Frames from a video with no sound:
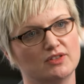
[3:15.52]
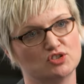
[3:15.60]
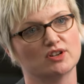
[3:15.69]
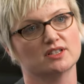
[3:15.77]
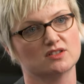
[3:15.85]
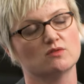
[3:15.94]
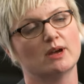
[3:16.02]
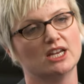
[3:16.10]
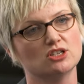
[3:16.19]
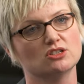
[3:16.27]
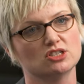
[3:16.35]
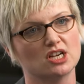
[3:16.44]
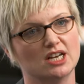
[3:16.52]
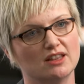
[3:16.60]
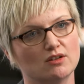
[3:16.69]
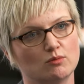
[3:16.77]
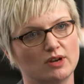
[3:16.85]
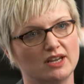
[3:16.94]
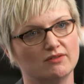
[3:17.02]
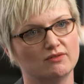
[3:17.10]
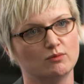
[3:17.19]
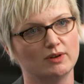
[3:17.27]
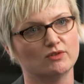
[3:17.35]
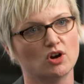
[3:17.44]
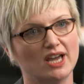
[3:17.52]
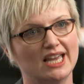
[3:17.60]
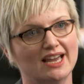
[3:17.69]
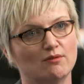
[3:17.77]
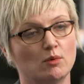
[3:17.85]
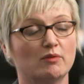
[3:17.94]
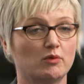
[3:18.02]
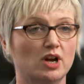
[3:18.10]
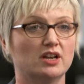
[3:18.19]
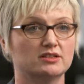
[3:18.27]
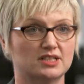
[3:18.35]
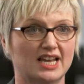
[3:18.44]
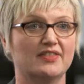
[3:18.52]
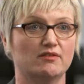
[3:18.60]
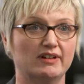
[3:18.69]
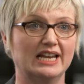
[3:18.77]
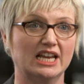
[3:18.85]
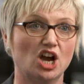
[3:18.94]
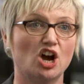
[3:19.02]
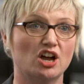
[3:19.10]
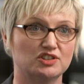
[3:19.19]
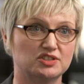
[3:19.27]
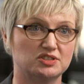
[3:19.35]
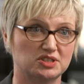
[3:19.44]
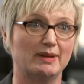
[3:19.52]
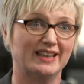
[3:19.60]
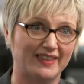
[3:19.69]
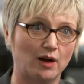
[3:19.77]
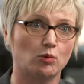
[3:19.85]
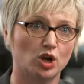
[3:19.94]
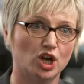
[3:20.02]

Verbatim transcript: of the transformation journey that we've got here, and we've worked together really hard to make that